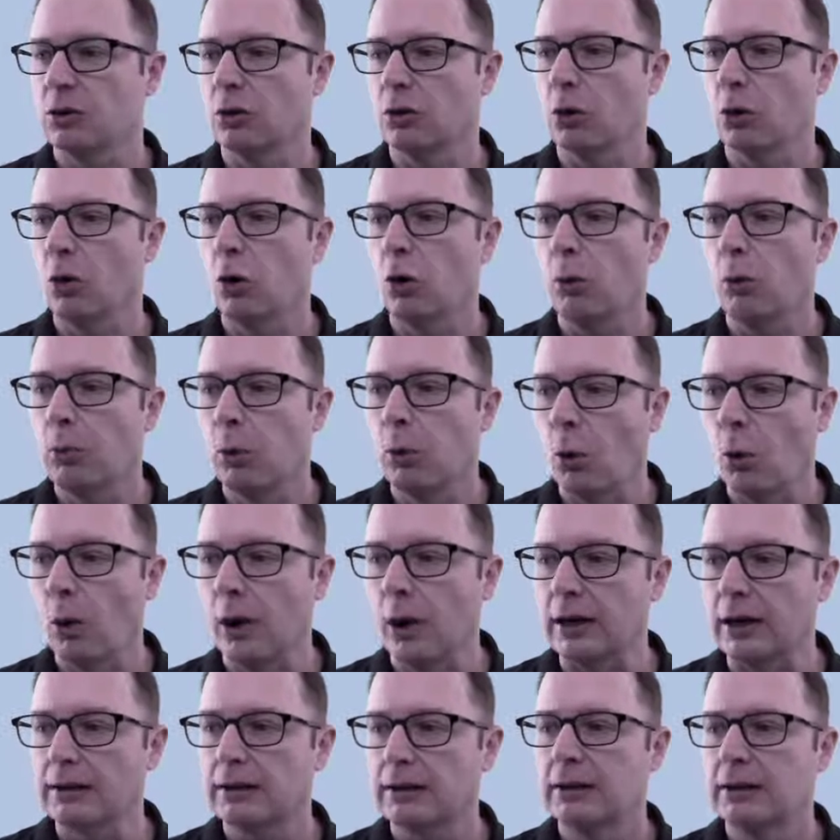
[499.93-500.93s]
So the whole
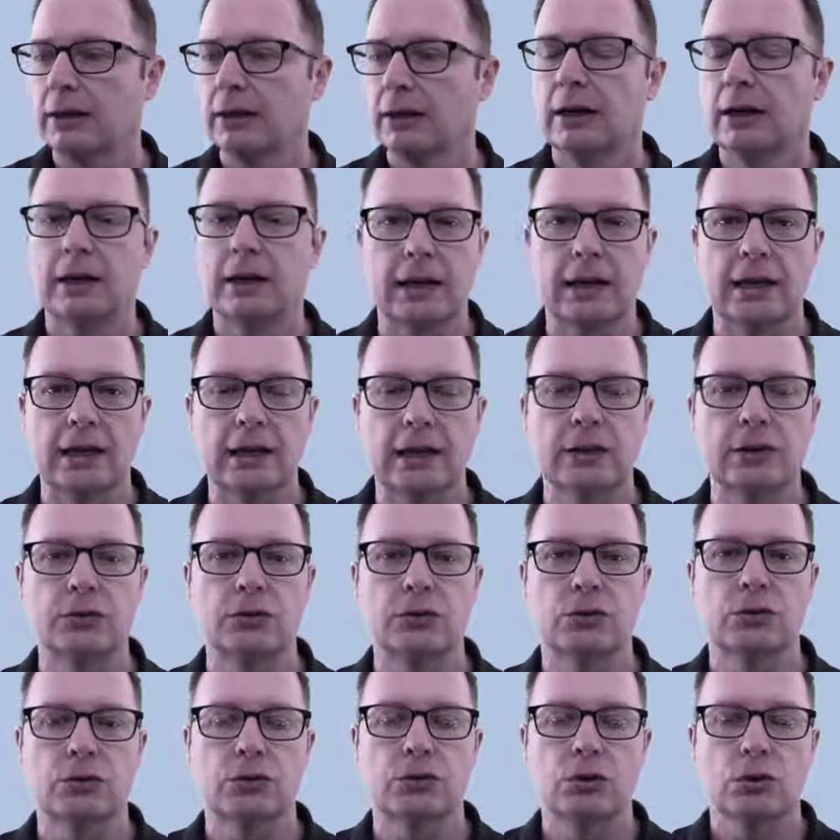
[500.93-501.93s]
point
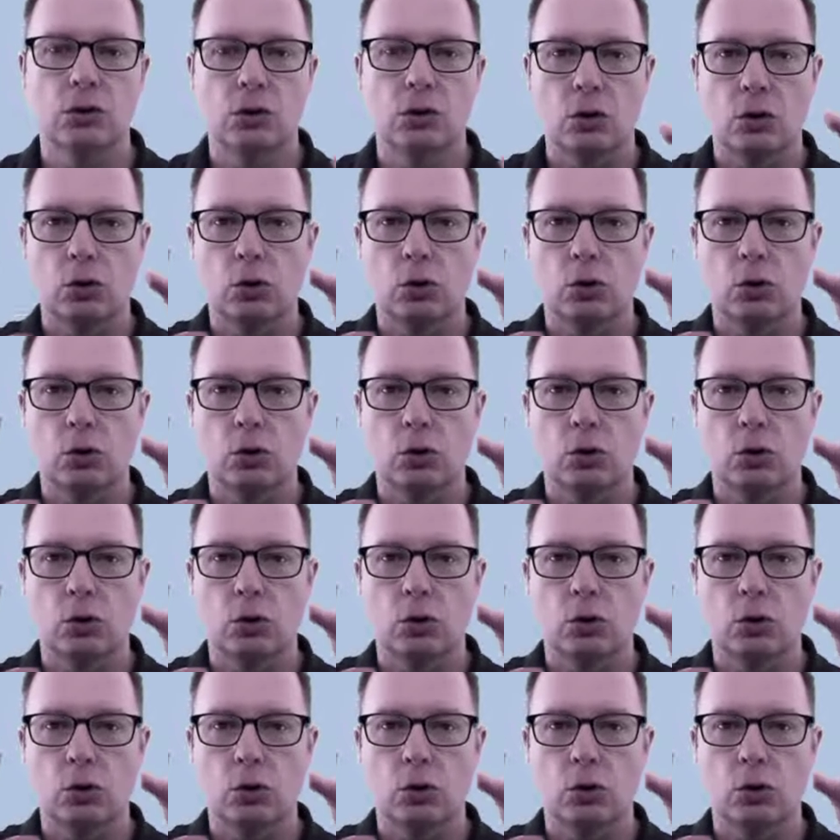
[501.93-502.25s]
is